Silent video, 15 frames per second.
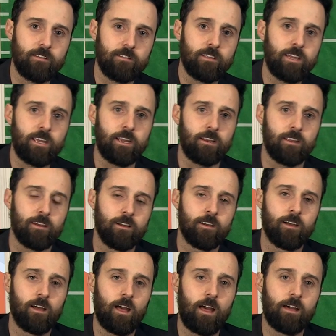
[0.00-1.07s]
the lead.
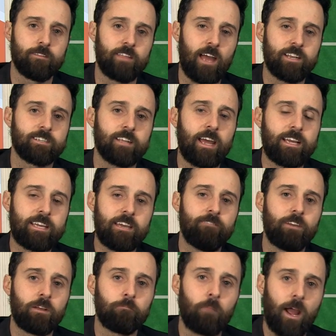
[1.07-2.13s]
That is like
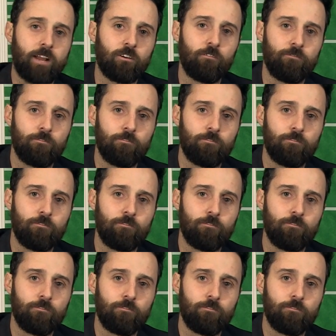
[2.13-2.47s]
giving Michael